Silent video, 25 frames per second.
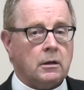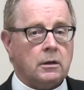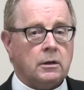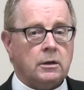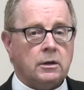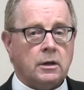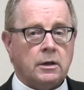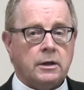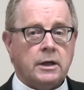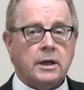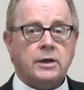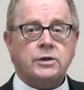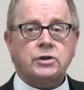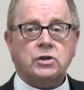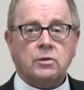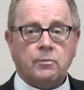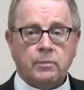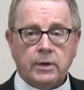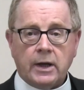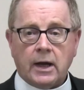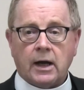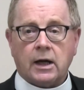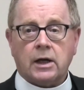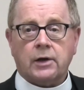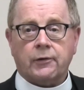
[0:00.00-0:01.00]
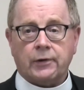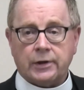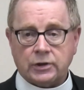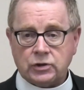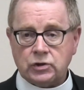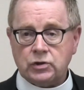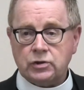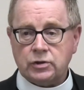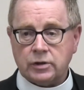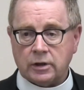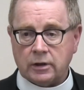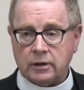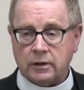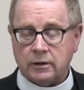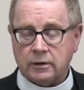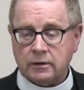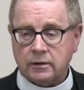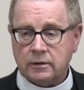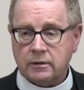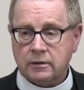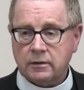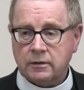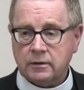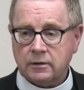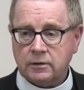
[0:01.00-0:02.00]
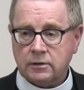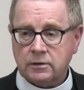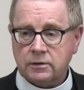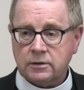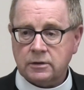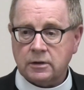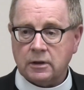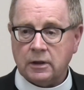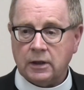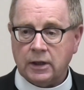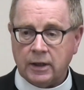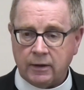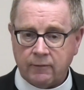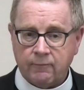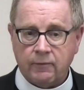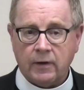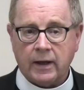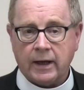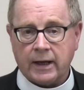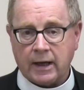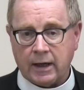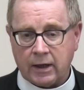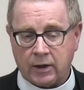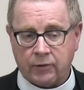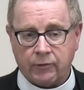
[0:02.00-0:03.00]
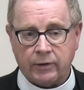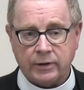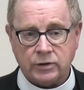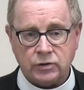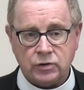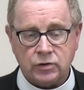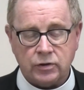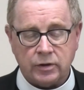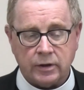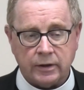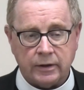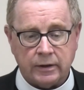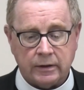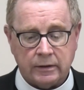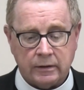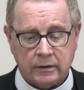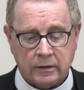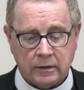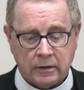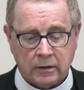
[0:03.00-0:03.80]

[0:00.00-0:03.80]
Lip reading: You need to be a Christian to live like a Christian.